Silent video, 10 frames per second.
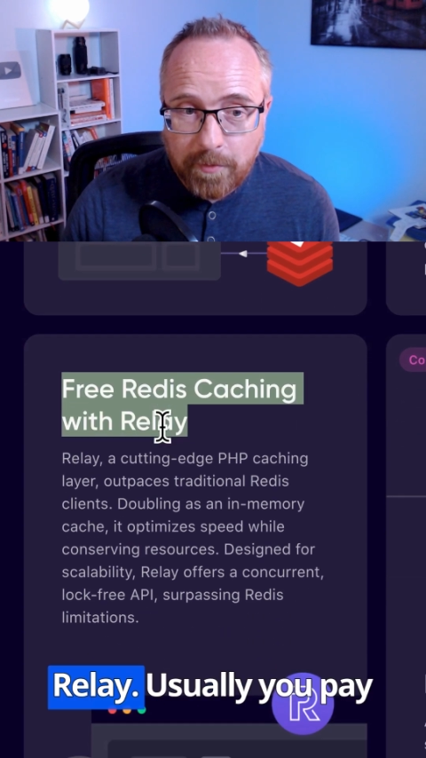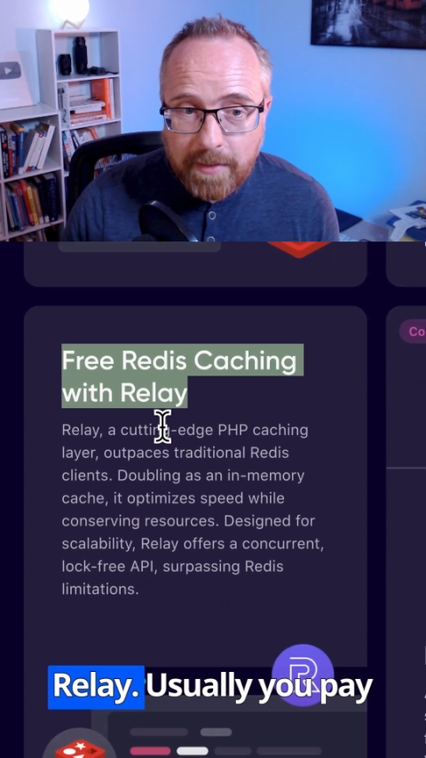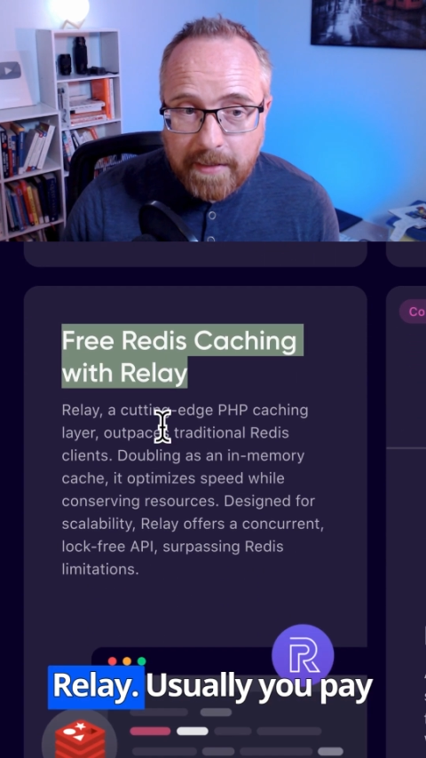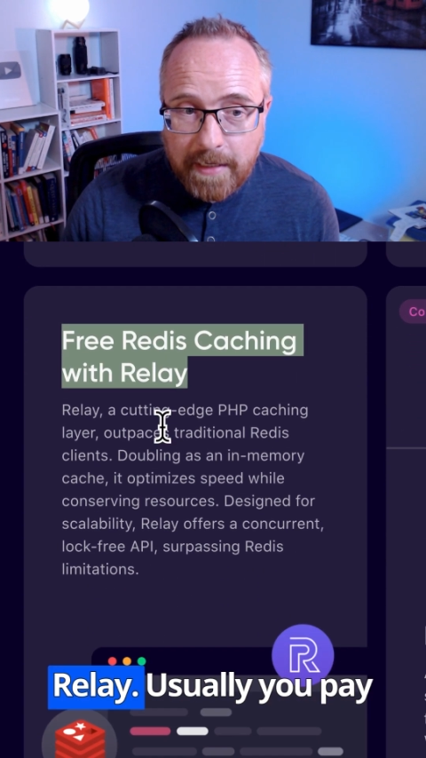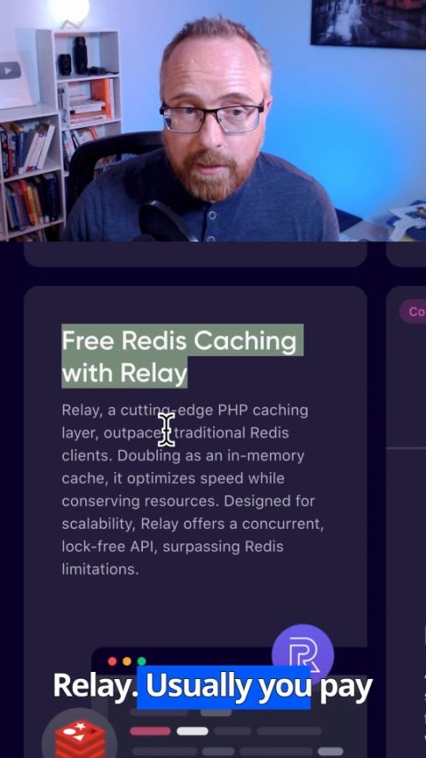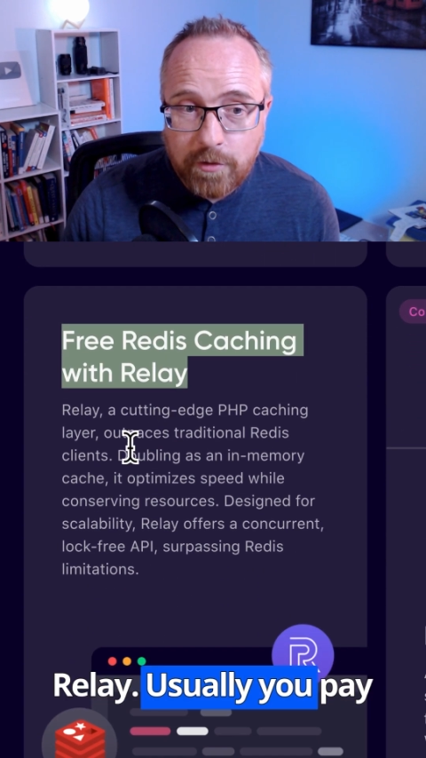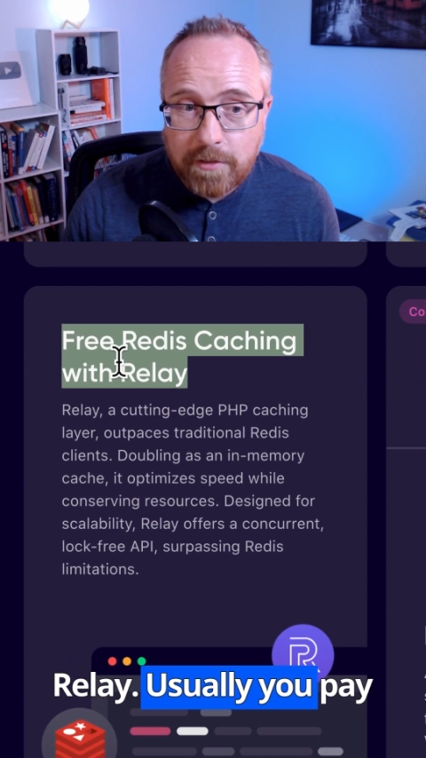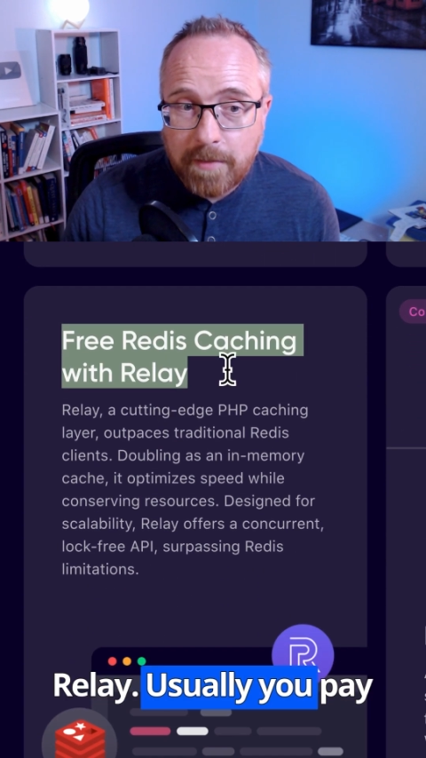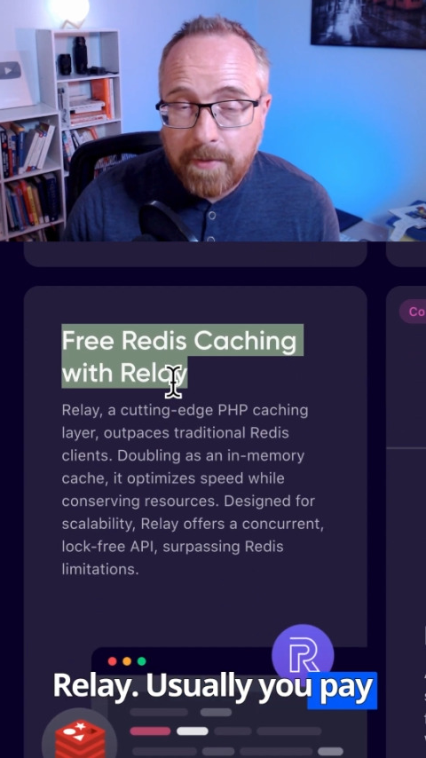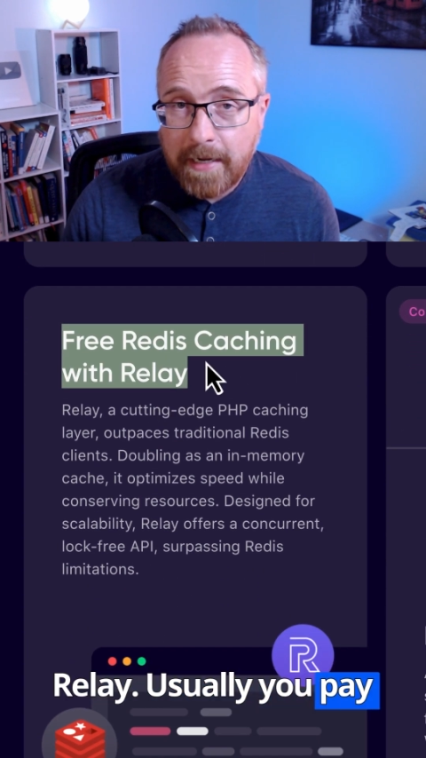Relay.
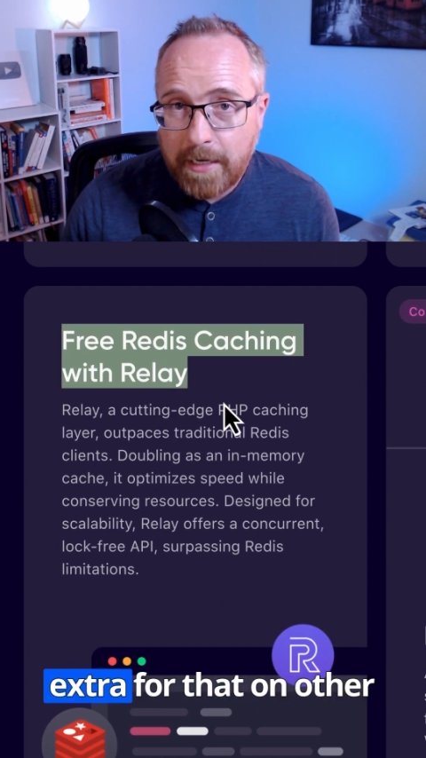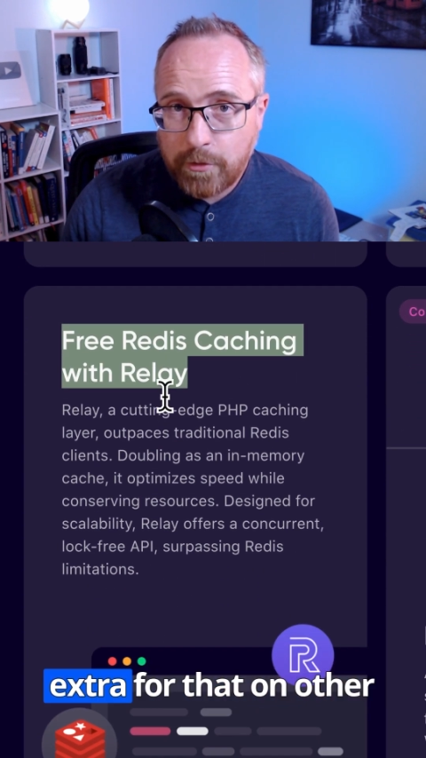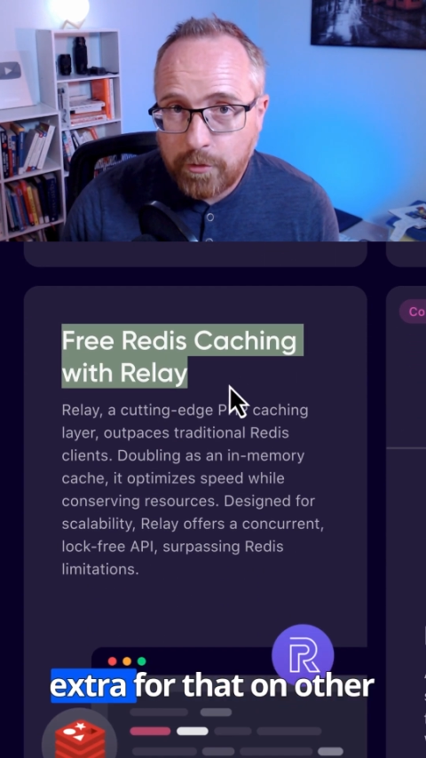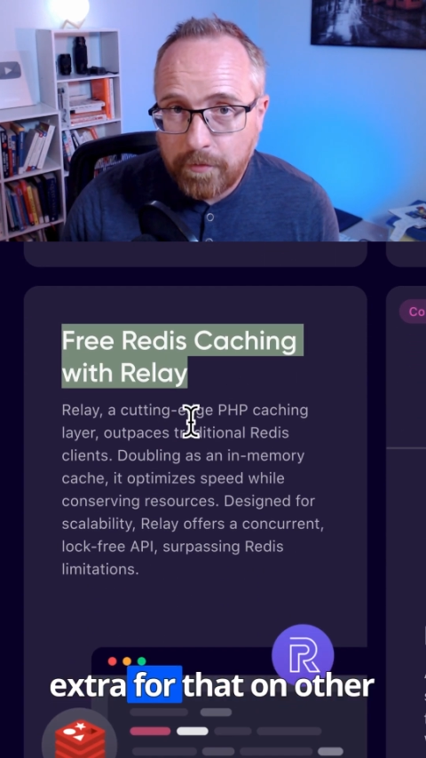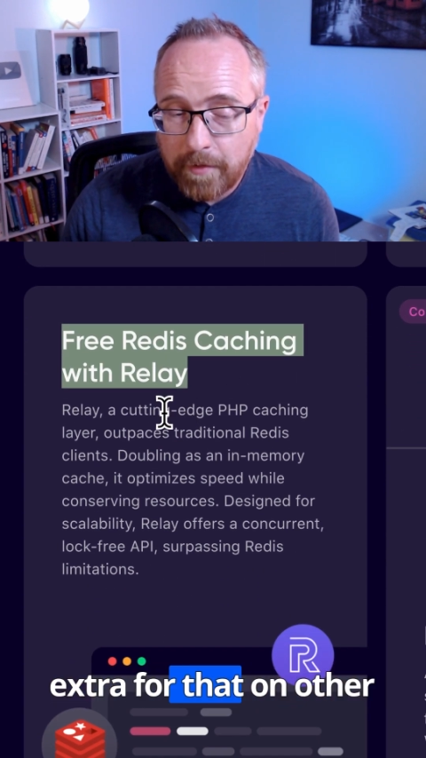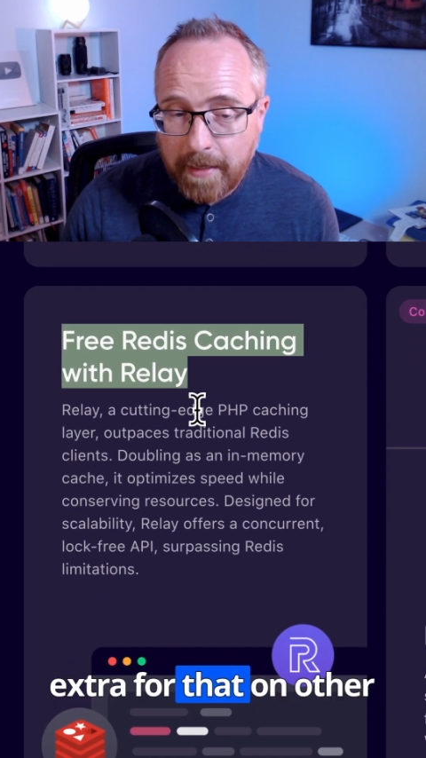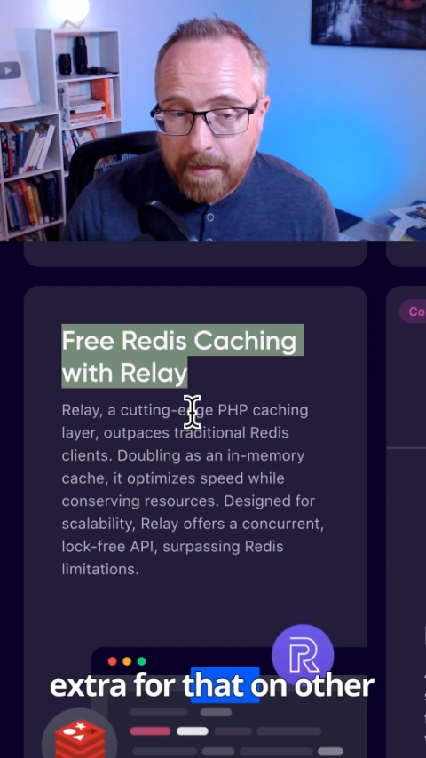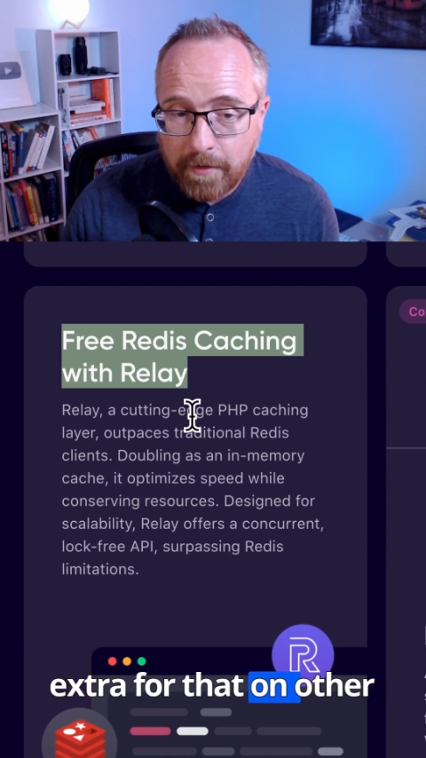Usually you pay extra for that.